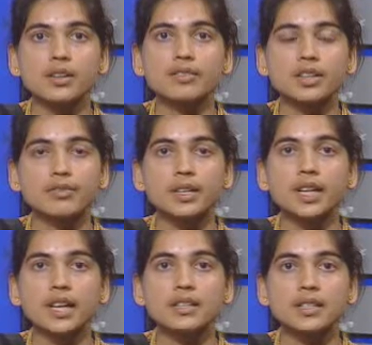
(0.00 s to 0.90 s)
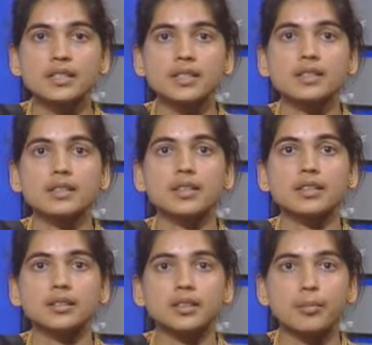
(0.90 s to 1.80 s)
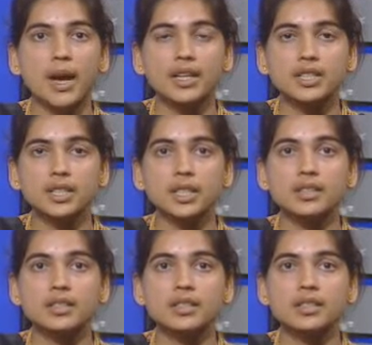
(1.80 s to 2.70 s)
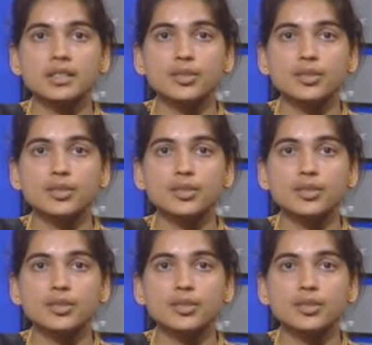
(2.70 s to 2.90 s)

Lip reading: of different in charges, the packaging in charge,